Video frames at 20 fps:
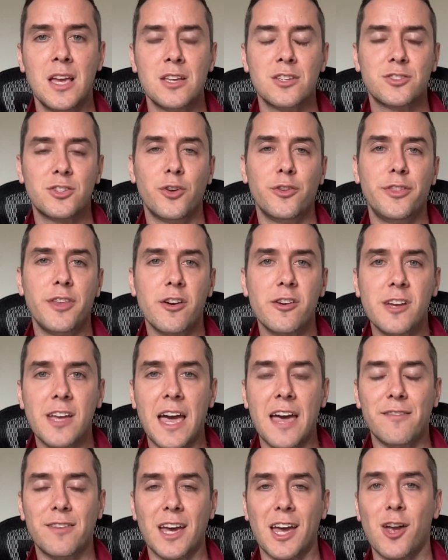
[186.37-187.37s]
So there you
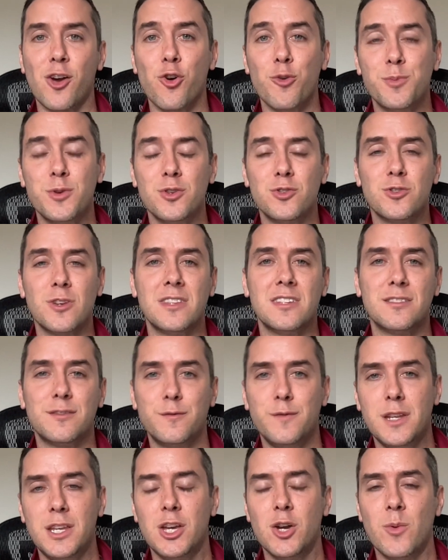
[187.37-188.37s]
have it. I hope you enjoyed this
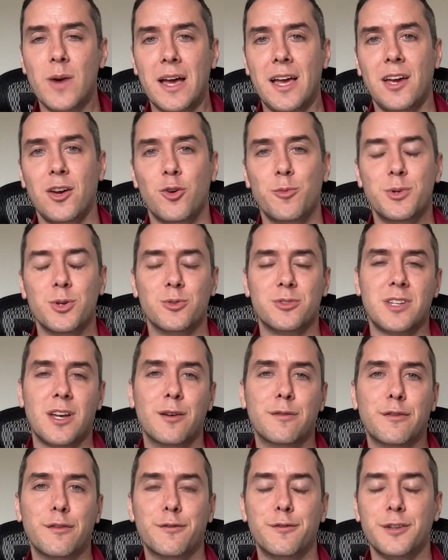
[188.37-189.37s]
video. I hope it was
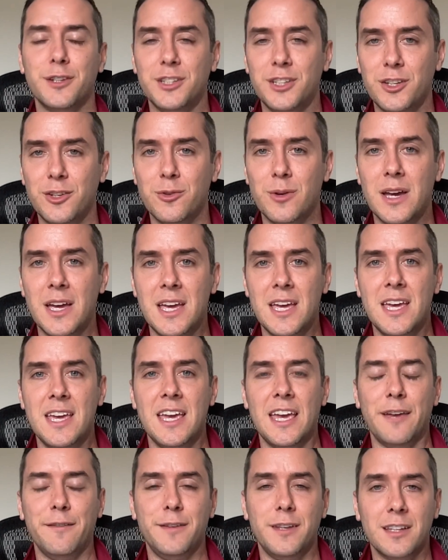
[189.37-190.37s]
helpful for you.
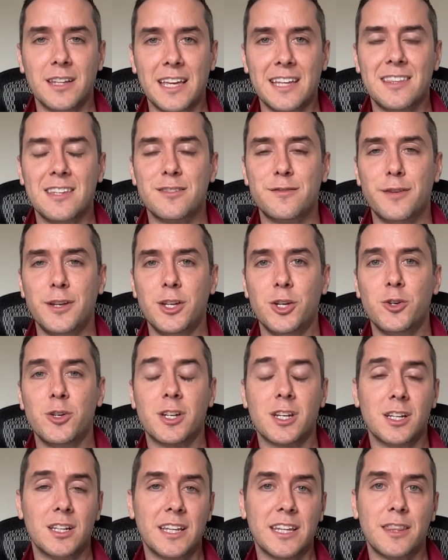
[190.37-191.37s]
If you like this video, you're
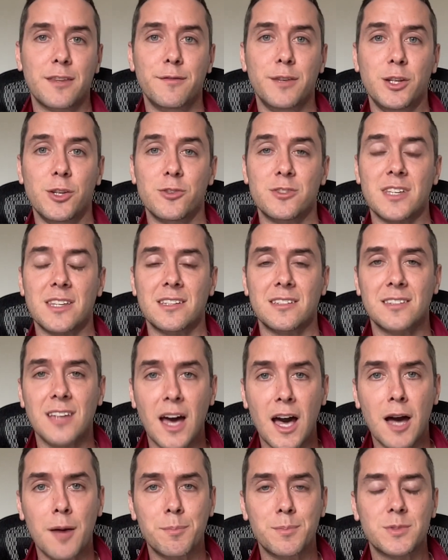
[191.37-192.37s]
going to like the videos at the
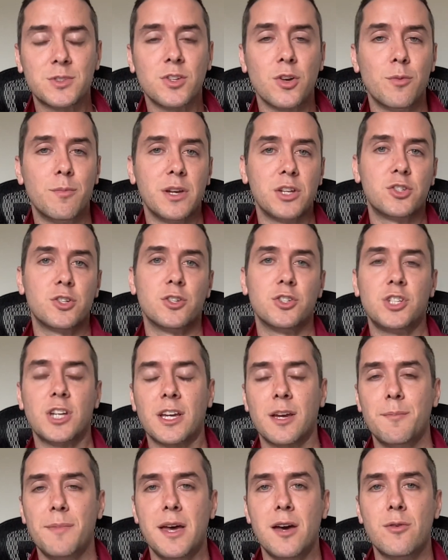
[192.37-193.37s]
top, so make sure to
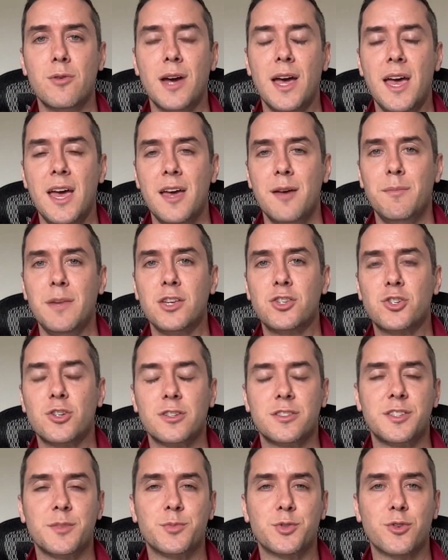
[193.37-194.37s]
check them out. Make sure
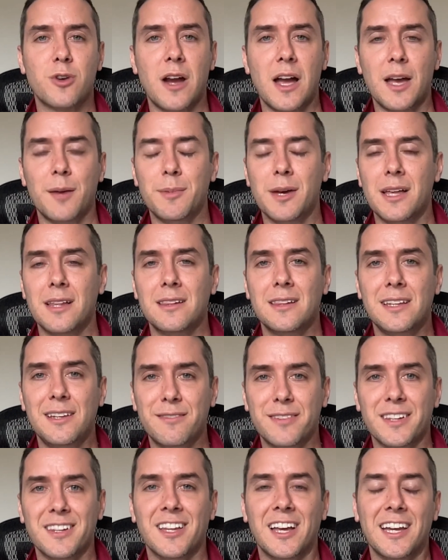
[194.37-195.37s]
to subscribe,
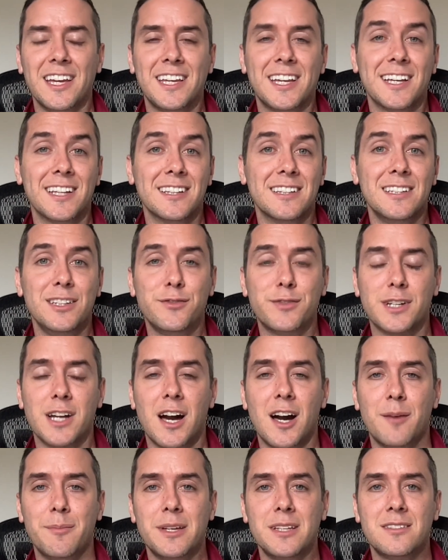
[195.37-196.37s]
leave a like, leave a
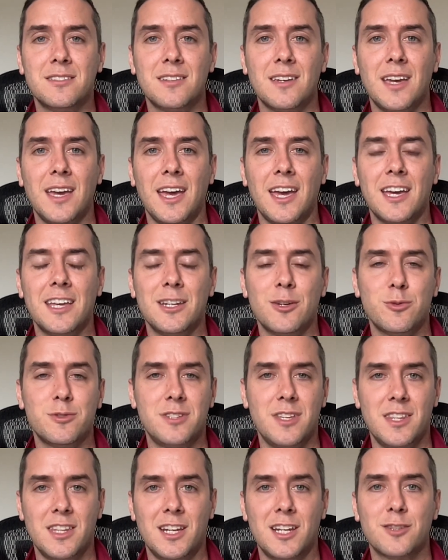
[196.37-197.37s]
comment, and I will
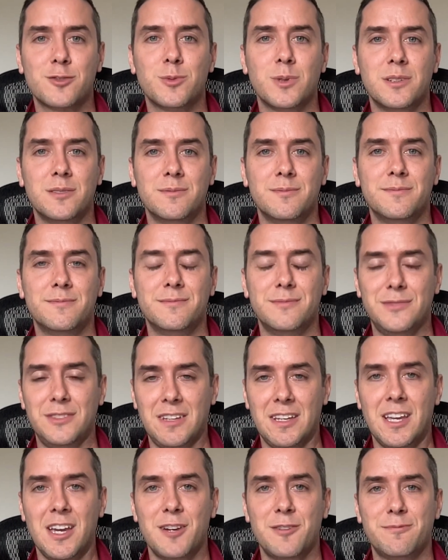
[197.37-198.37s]
see you in the next one.
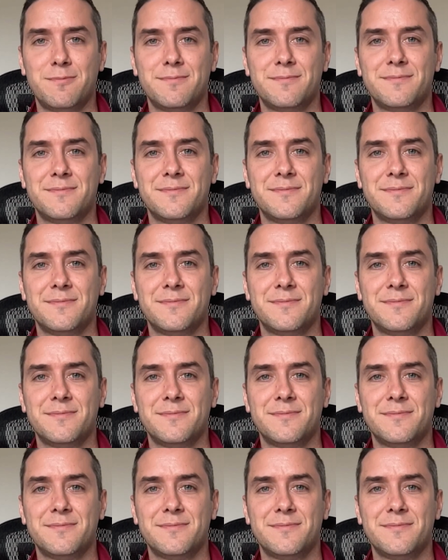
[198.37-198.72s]
Take care.